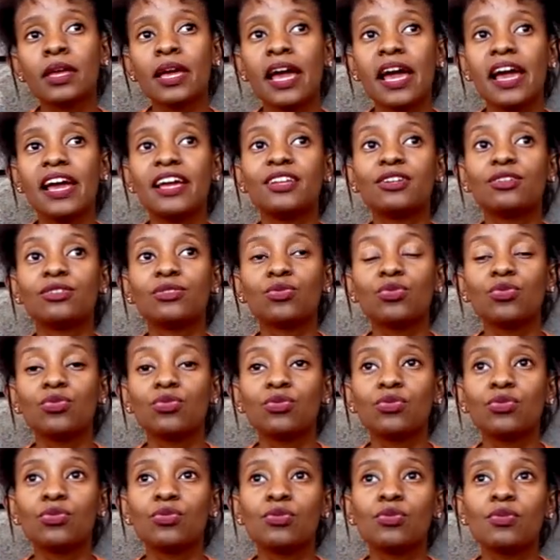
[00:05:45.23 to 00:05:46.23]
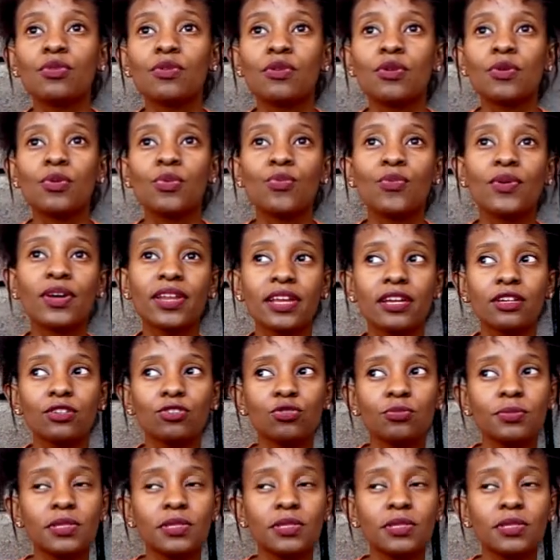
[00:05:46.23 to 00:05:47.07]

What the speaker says: And when I do